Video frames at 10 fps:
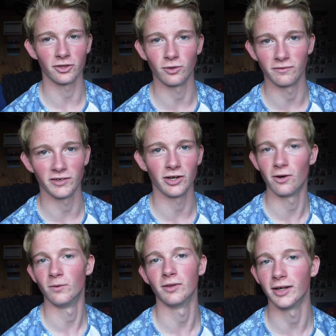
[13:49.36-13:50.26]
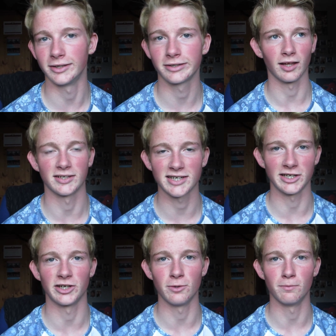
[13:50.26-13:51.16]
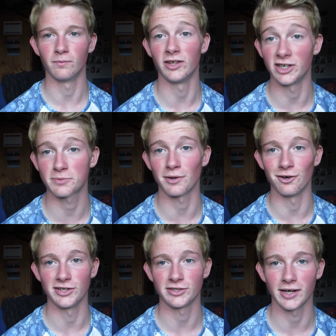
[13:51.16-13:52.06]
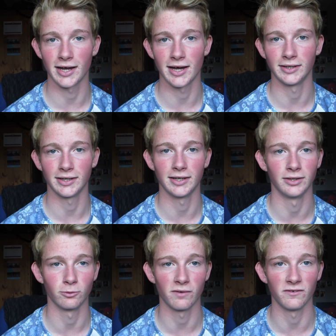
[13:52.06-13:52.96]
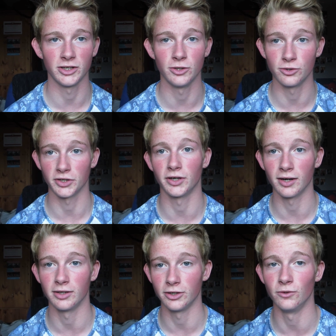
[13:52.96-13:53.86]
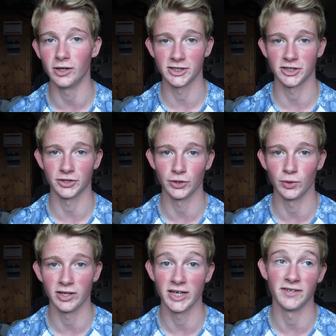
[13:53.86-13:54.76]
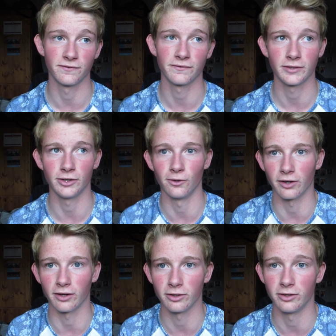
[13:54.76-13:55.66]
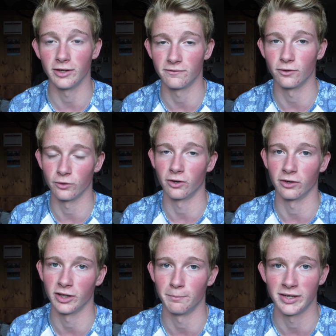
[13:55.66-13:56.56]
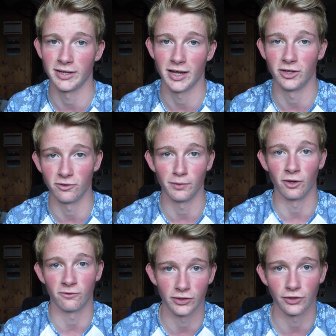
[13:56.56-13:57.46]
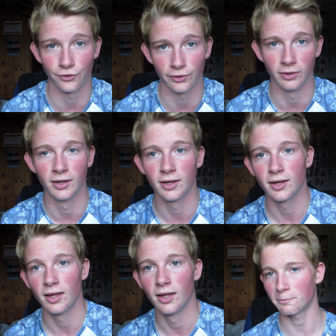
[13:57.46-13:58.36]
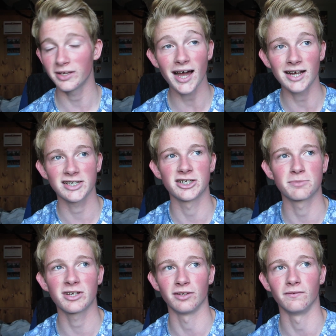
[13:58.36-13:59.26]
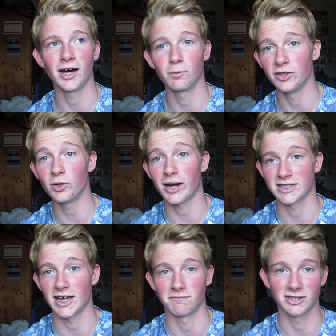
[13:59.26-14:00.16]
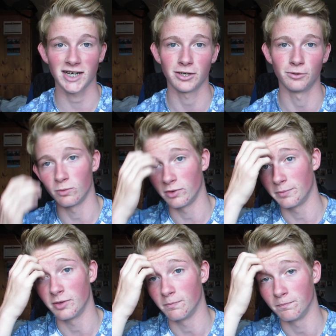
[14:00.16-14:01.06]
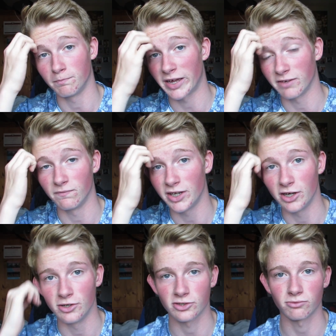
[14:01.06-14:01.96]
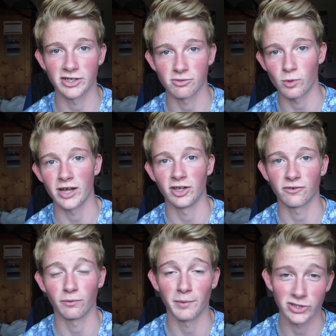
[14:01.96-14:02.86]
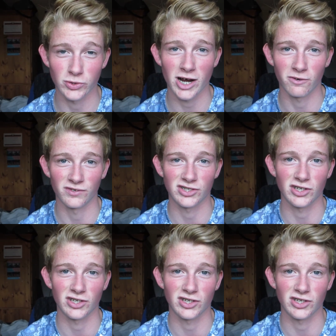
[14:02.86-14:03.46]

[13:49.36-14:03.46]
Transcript: I do a video like like telling you the experience I had and whether you should go you guys should do it if you're if you're younger than me and you've been offered to do it. But yeah, actually speaking of that, we do actually have a channel. We've been making videos to raise awareness for mental health and